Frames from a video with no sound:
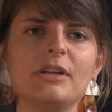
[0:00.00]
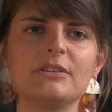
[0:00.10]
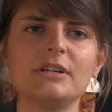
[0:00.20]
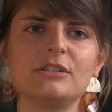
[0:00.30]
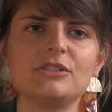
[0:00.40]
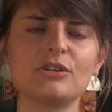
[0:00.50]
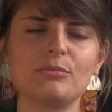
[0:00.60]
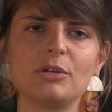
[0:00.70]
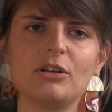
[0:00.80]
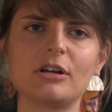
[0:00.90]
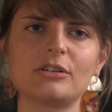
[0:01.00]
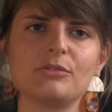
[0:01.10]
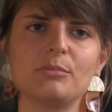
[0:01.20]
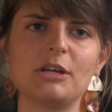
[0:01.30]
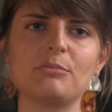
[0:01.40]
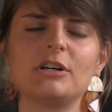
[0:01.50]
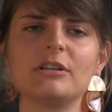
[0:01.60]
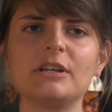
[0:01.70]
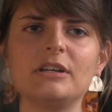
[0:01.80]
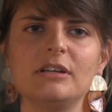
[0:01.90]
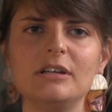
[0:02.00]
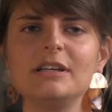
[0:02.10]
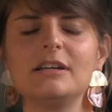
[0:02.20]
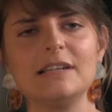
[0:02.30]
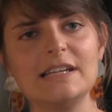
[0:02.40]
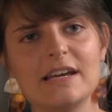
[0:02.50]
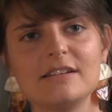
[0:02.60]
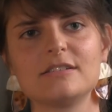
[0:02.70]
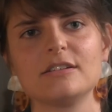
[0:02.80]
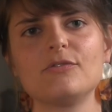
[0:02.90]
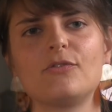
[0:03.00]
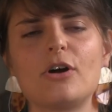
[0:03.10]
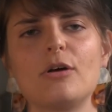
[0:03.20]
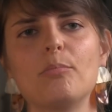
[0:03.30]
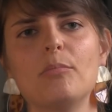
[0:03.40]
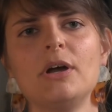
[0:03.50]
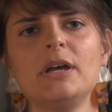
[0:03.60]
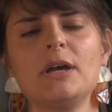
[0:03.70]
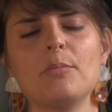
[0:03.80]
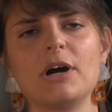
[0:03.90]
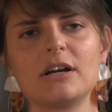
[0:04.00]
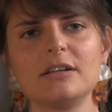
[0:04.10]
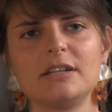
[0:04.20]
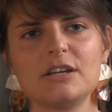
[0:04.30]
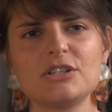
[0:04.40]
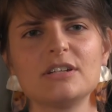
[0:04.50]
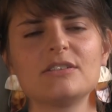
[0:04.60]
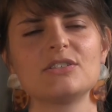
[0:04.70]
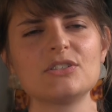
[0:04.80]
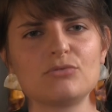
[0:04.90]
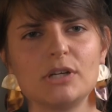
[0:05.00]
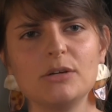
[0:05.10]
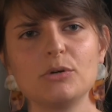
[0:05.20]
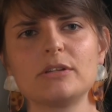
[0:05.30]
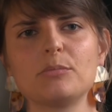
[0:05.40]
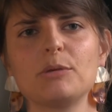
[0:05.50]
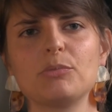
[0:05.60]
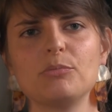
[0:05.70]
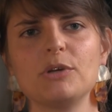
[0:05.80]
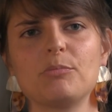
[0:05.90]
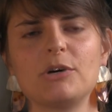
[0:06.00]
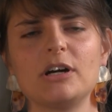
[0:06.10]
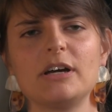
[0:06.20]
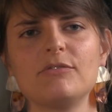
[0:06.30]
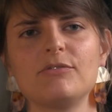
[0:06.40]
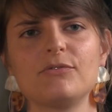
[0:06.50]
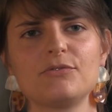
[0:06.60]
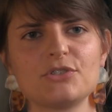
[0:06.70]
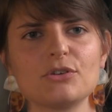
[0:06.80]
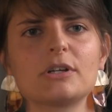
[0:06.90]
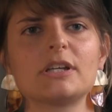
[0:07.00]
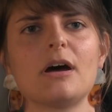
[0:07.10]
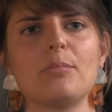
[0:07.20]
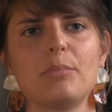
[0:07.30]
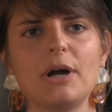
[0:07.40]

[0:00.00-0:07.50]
and they don't belong to Myanmar. They illegally entered from Bangladesh, and this is really what the people in Myanmar have soaked up.